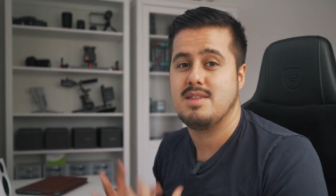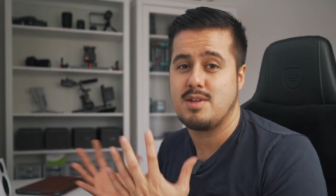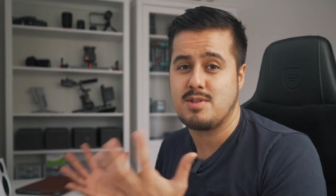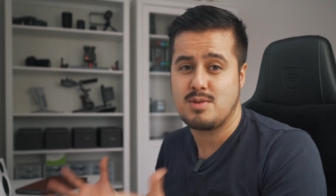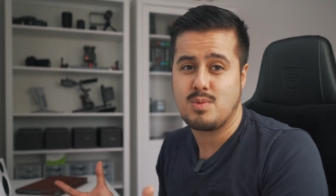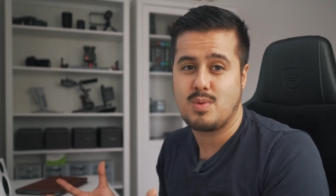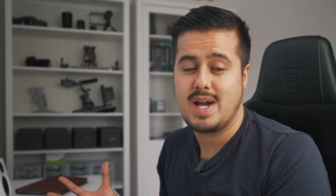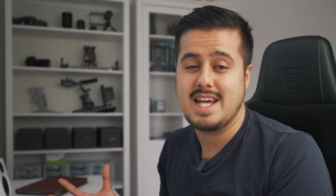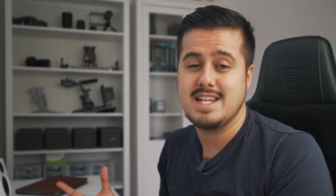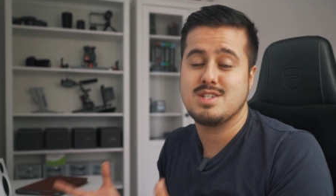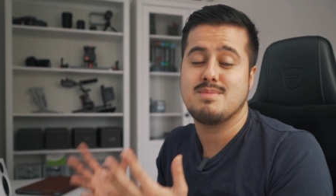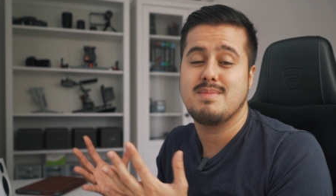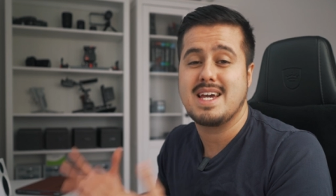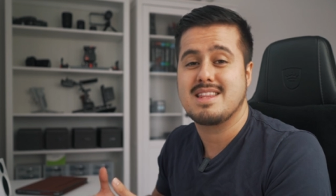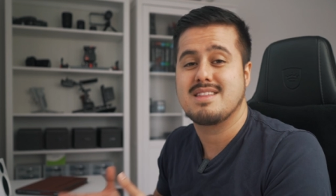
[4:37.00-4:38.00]
Another way
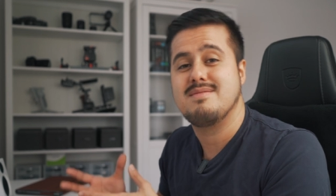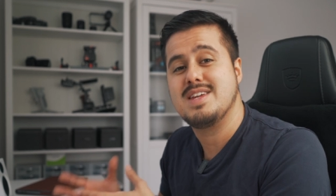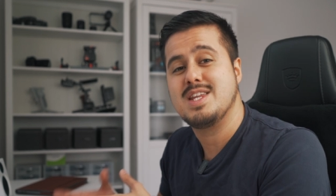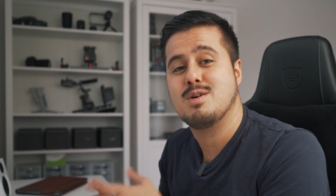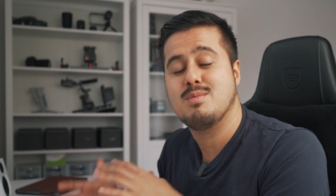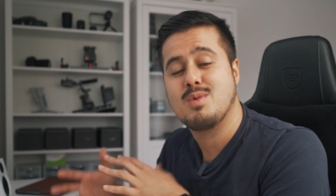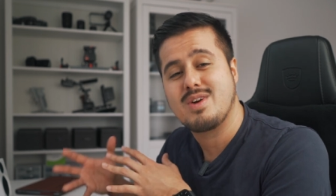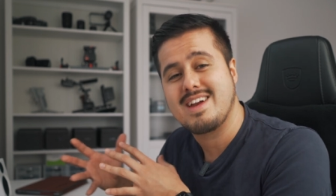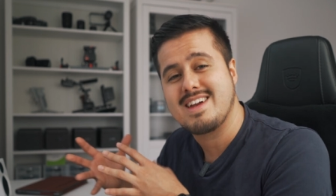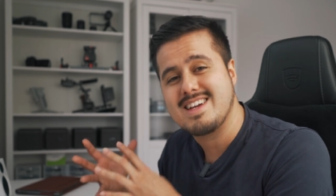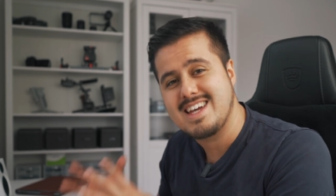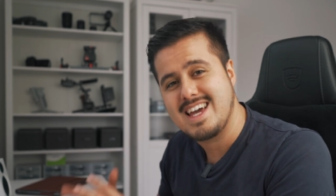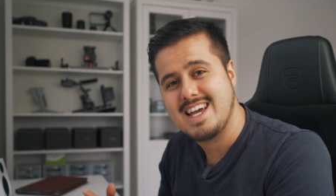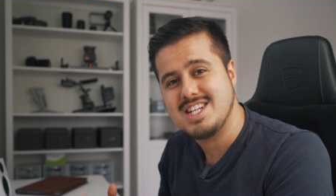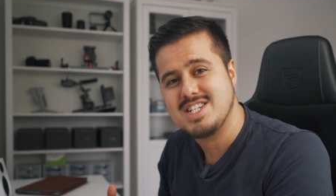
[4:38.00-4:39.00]
to make the video more
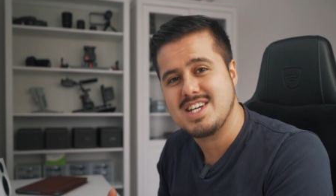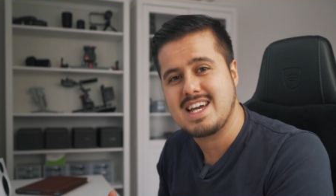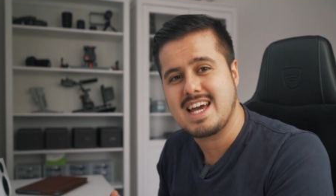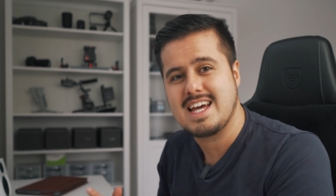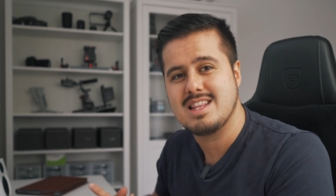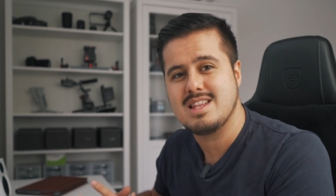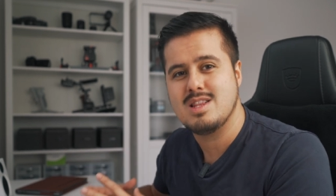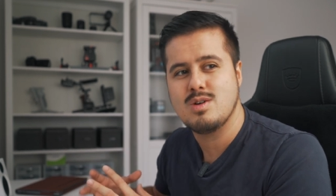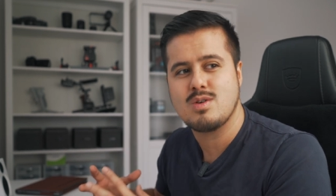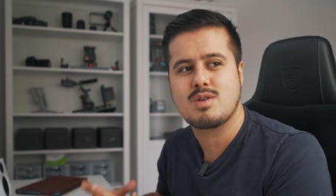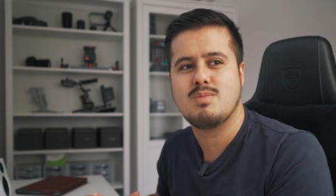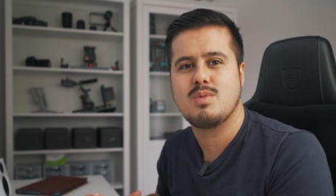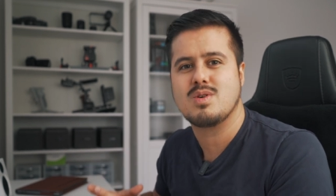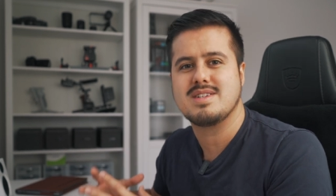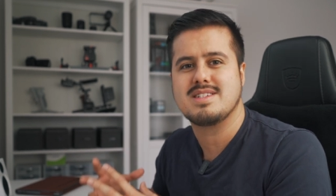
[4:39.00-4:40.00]
engaging and
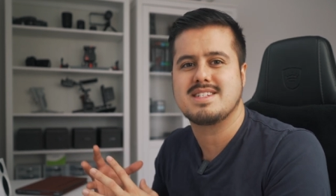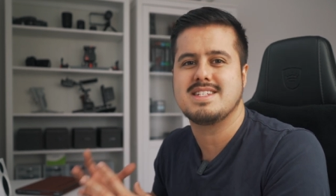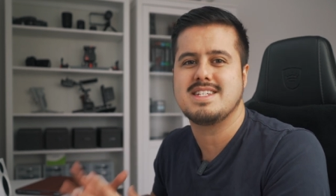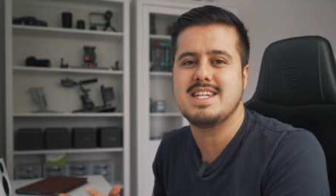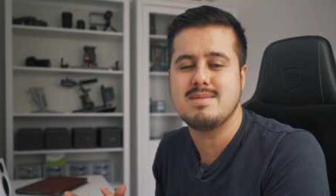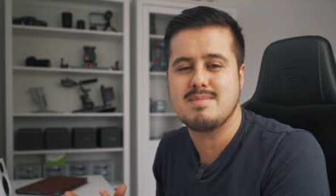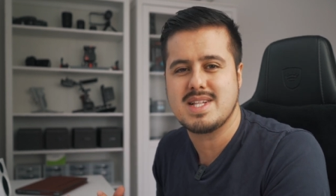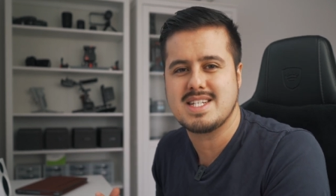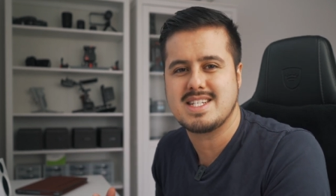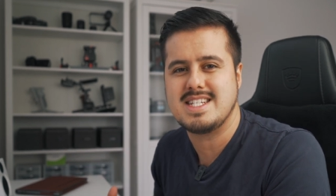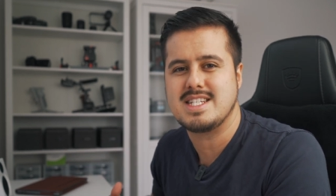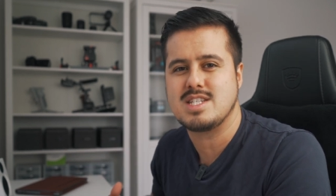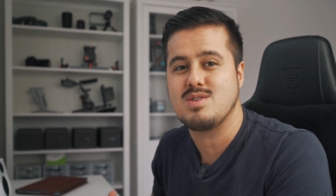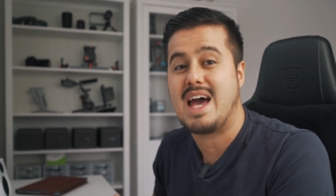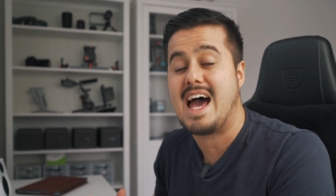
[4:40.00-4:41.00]
look more seamless
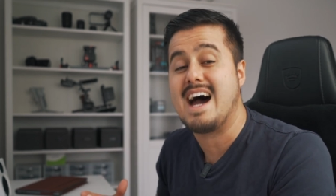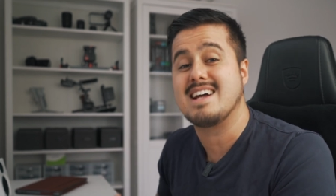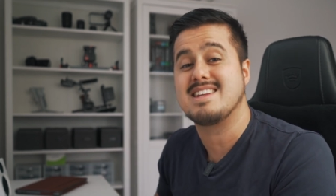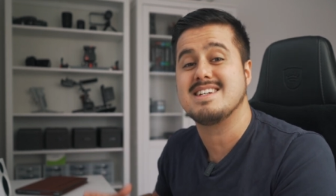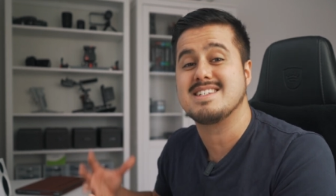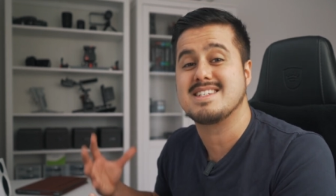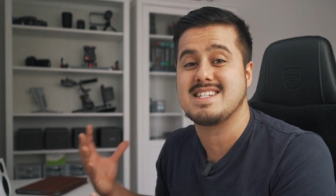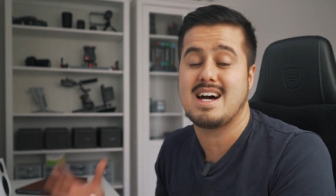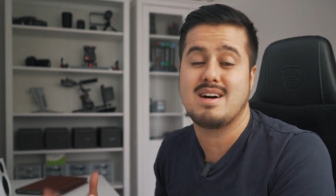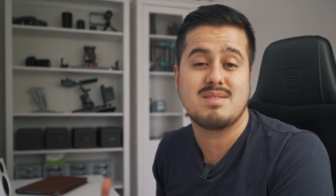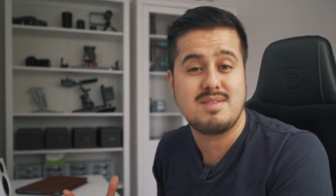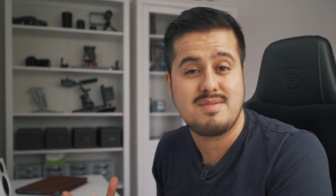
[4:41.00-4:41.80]
is to add sound